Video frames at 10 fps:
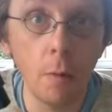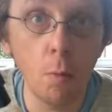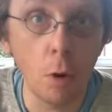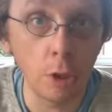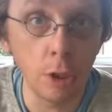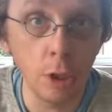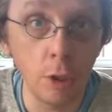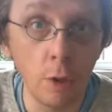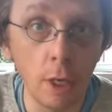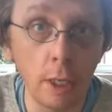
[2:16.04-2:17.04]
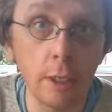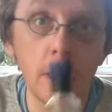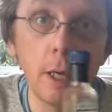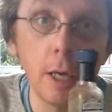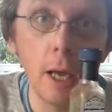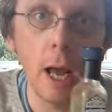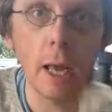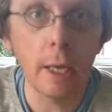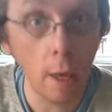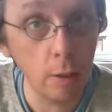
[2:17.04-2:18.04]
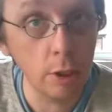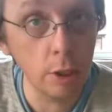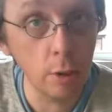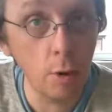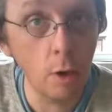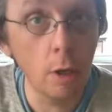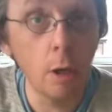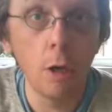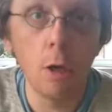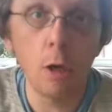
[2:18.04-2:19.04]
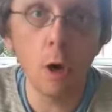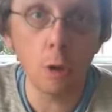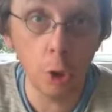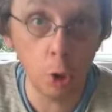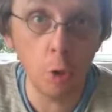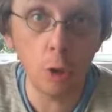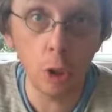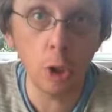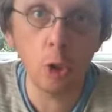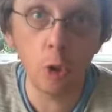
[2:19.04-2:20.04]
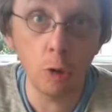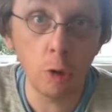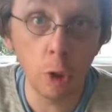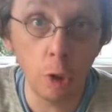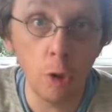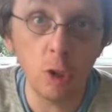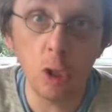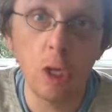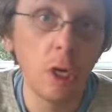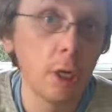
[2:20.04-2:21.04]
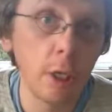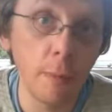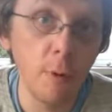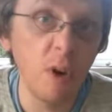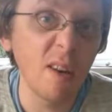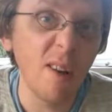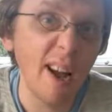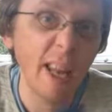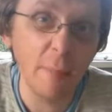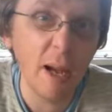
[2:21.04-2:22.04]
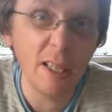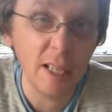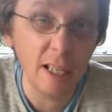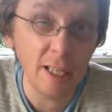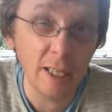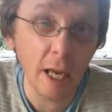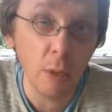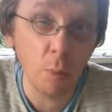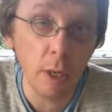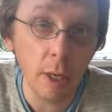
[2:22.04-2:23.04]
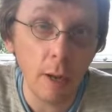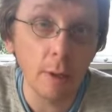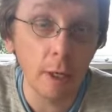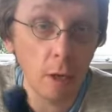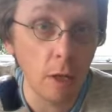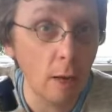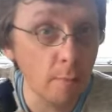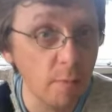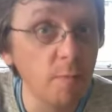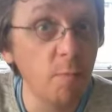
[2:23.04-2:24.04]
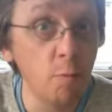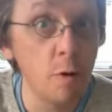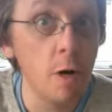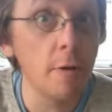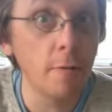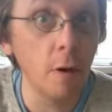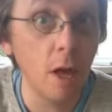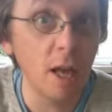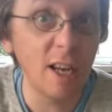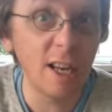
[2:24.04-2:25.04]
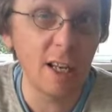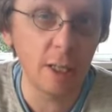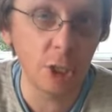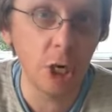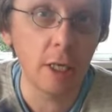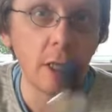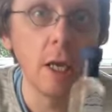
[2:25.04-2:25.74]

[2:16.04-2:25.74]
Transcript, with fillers: wanting the toilet and going to the toilet got shorter and shorter and shorter to the point I had about a 60 second window. You know, I really feel like I needed a shit